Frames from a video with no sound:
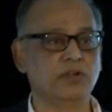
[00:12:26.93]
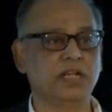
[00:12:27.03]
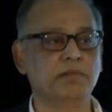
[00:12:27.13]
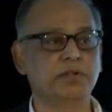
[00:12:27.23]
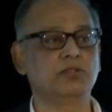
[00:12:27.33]
are
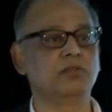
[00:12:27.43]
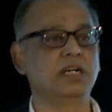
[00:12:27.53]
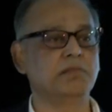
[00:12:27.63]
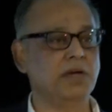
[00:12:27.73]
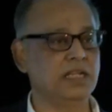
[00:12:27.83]
able to
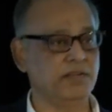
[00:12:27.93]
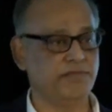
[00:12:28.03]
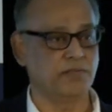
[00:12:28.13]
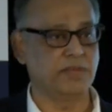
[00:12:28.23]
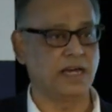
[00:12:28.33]
earn money
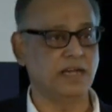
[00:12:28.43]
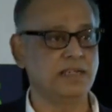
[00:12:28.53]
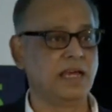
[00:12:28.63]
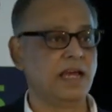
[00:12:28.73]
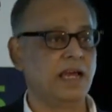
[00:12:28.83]
from that,